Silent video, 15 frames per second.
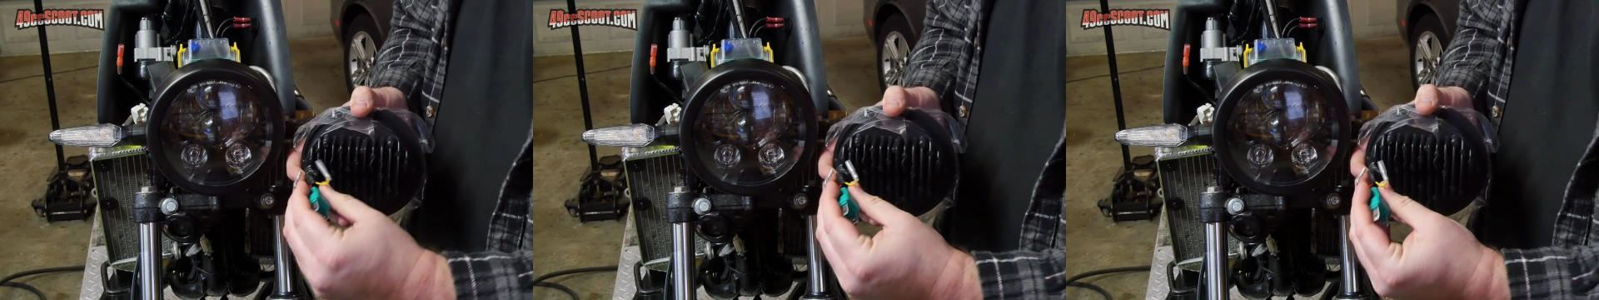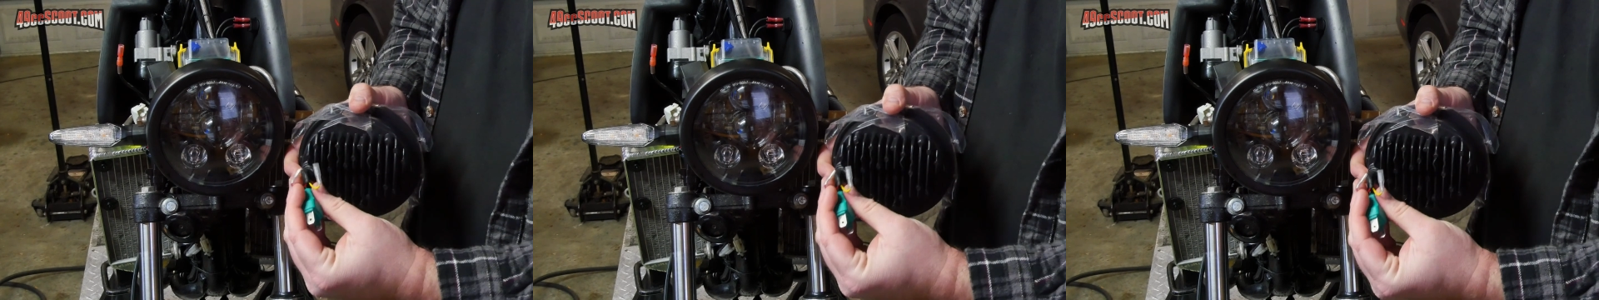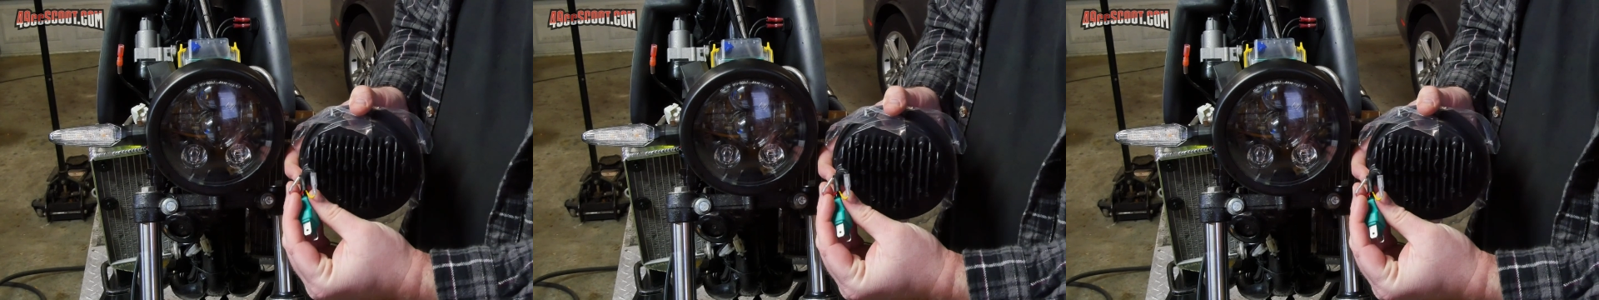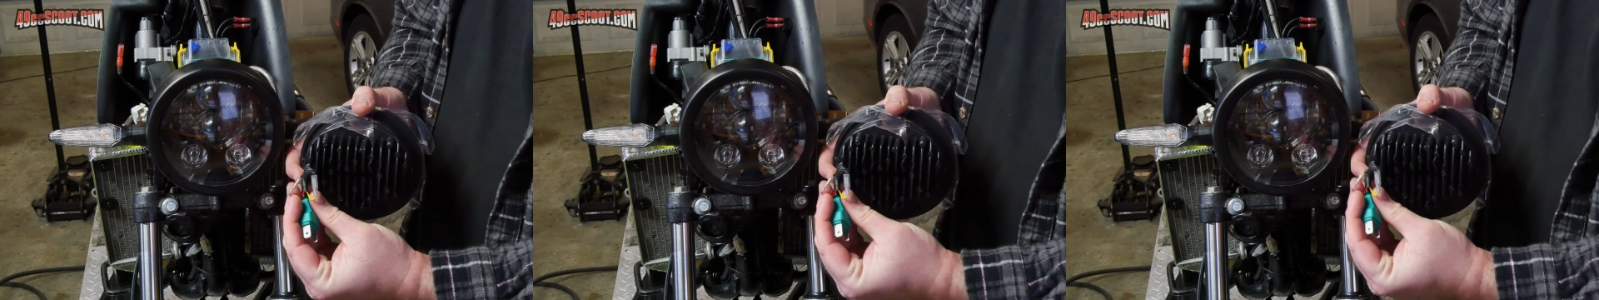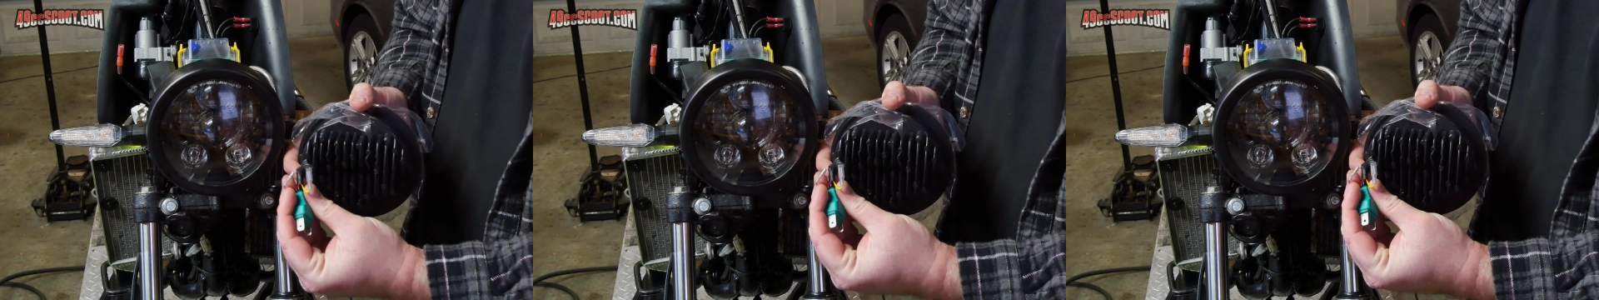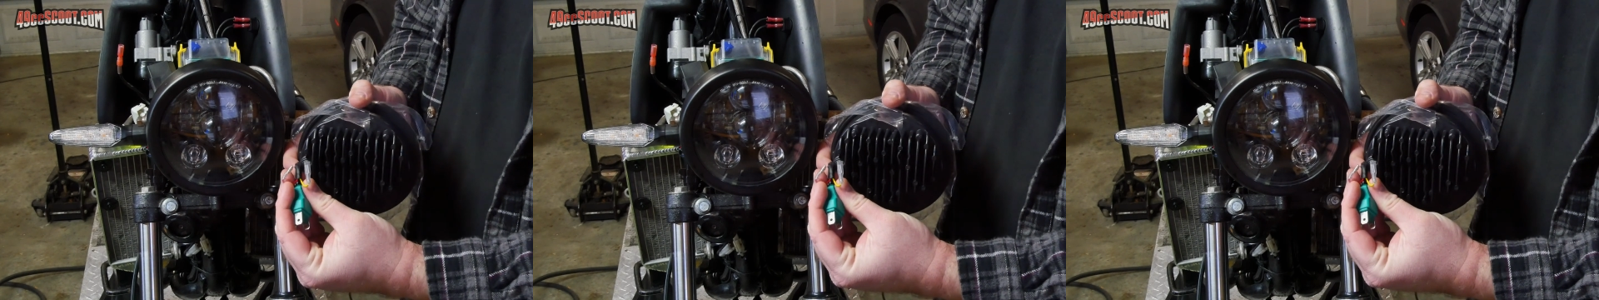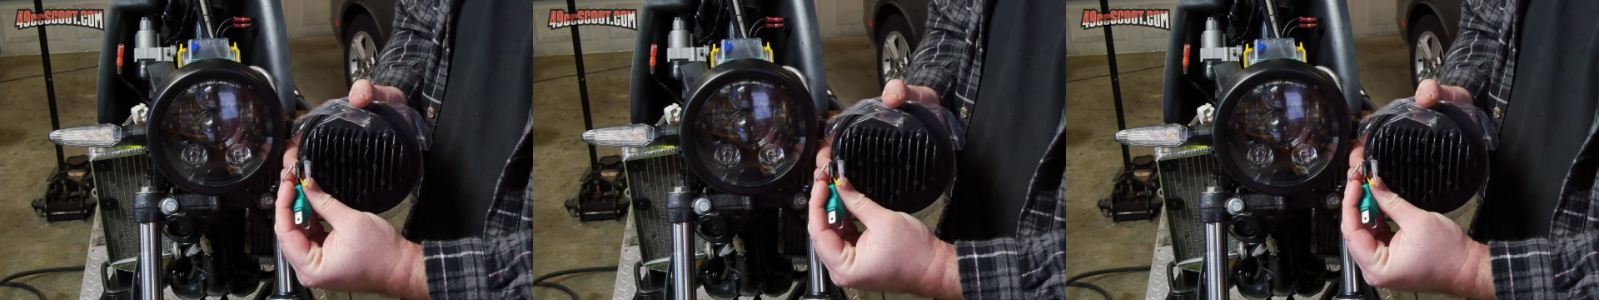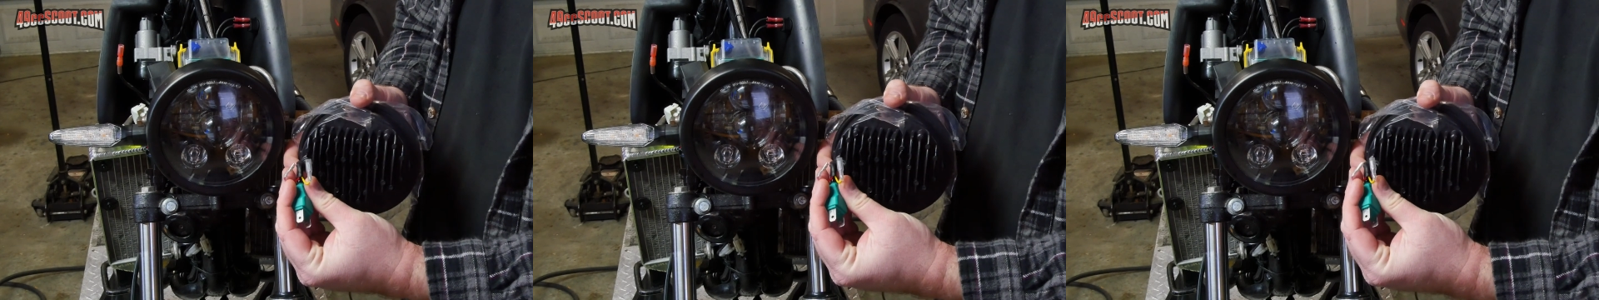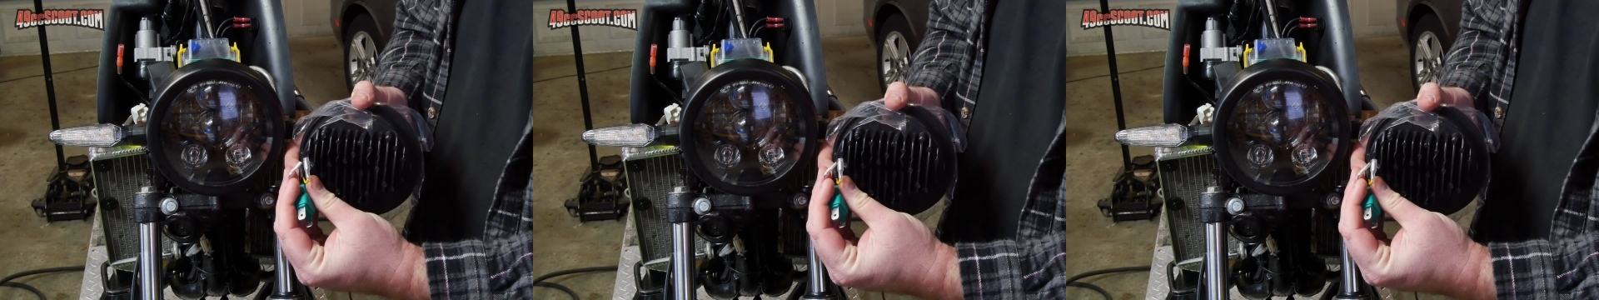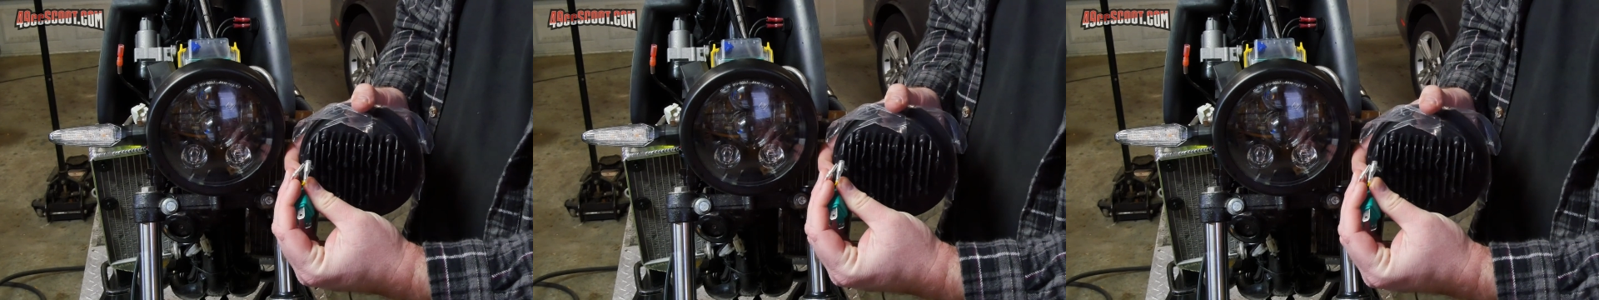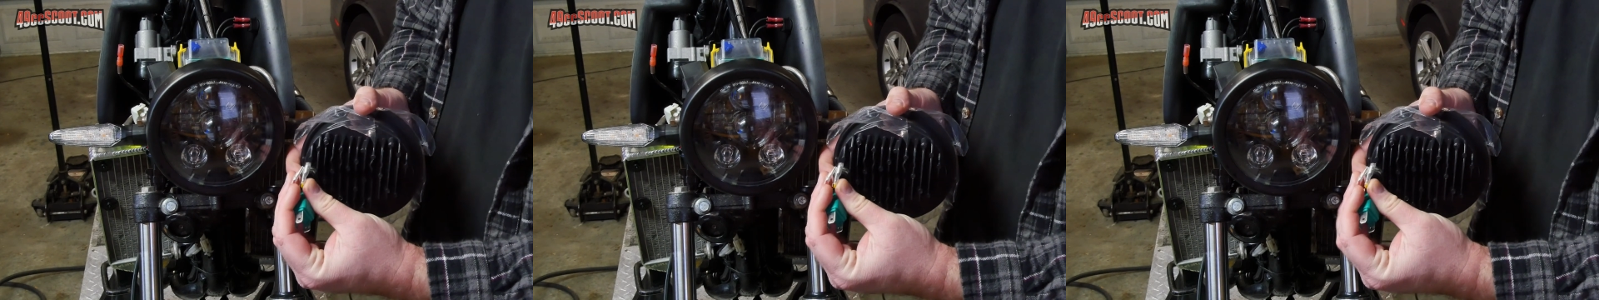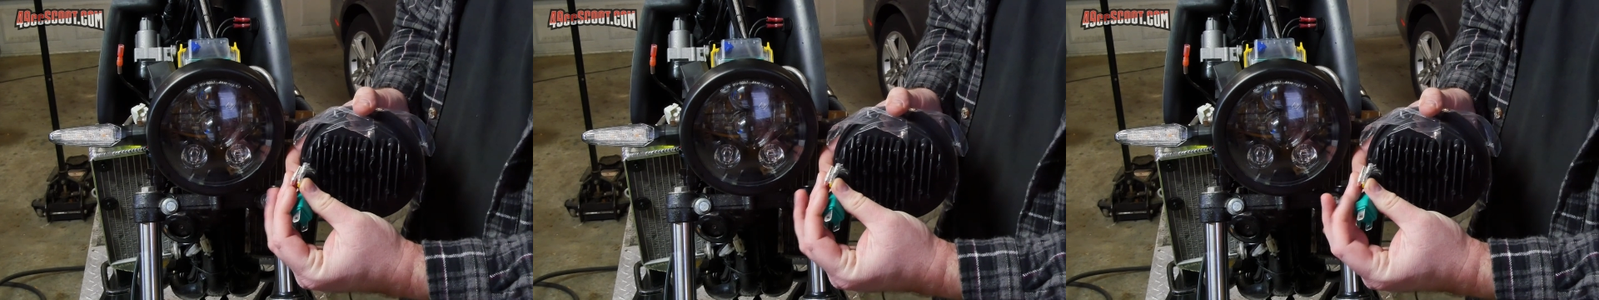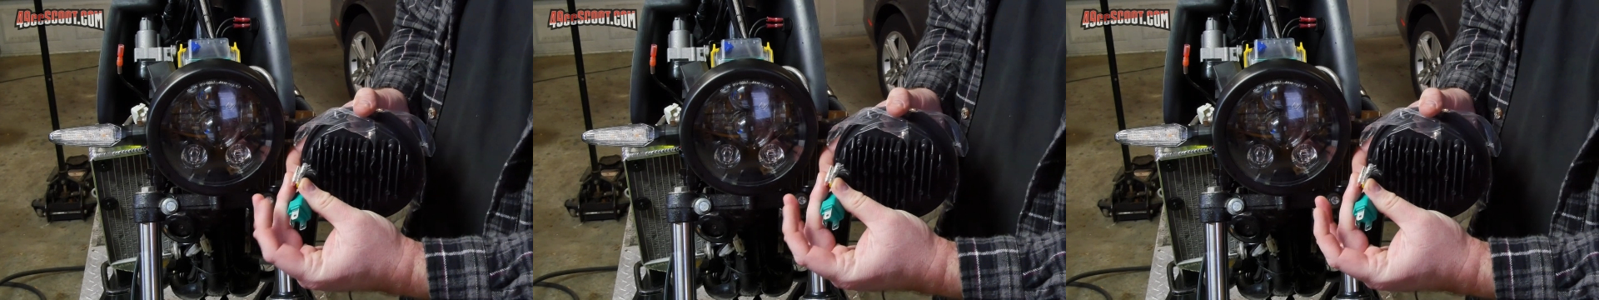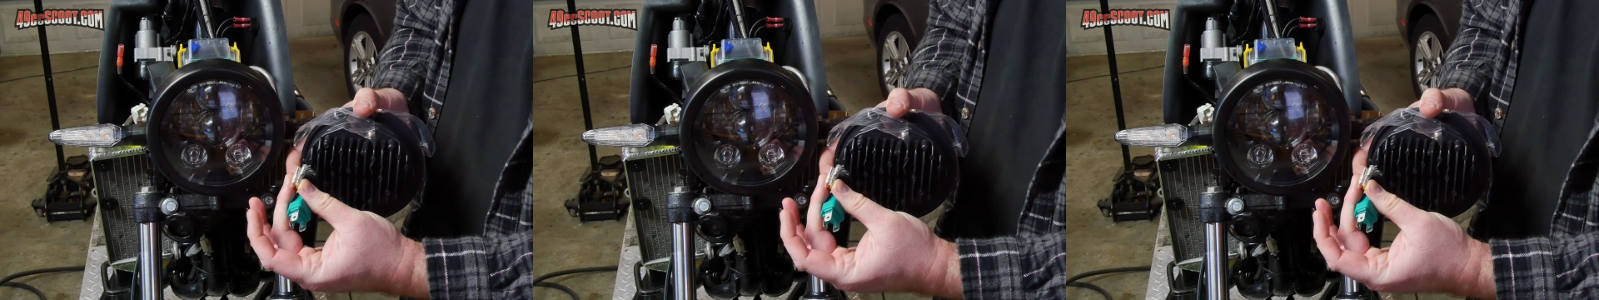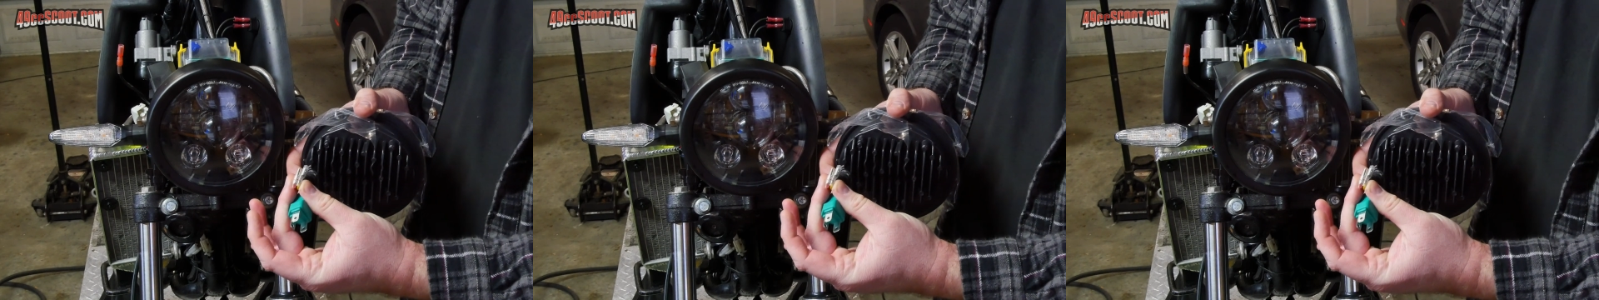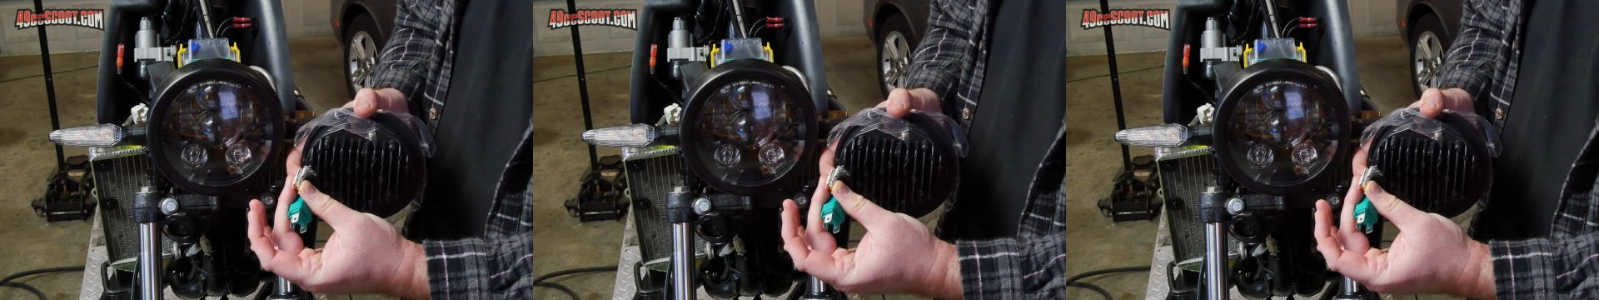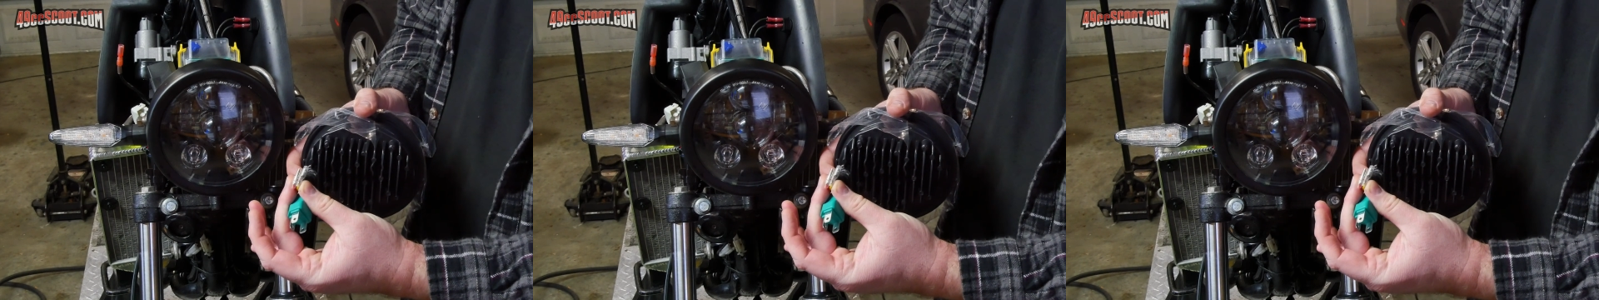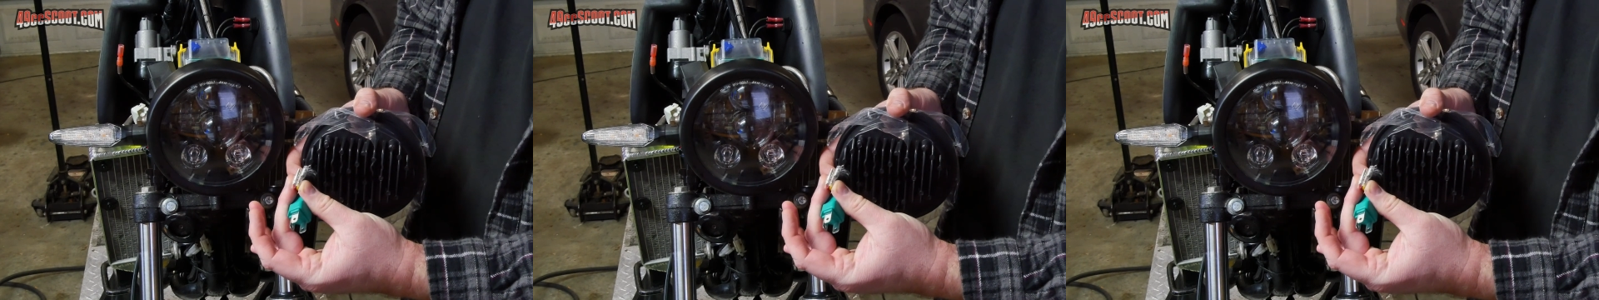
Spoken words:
[unreadable: no face in view]